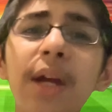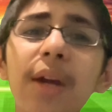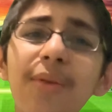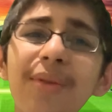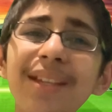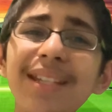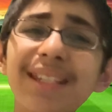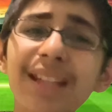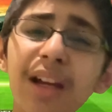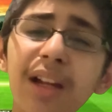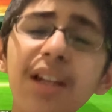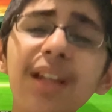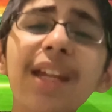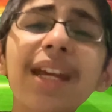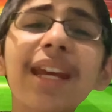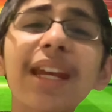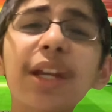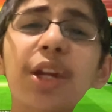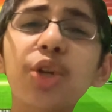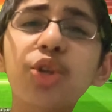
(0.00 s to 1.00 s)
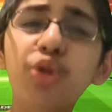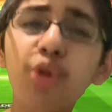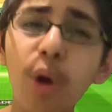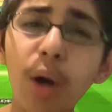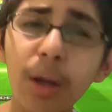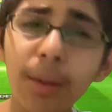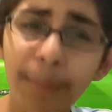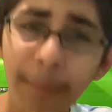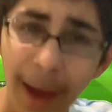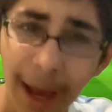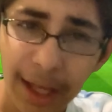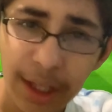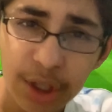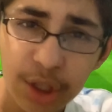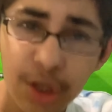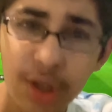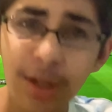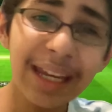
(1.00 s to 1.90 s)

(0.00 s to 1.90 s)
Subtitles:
resulting in a drawn match.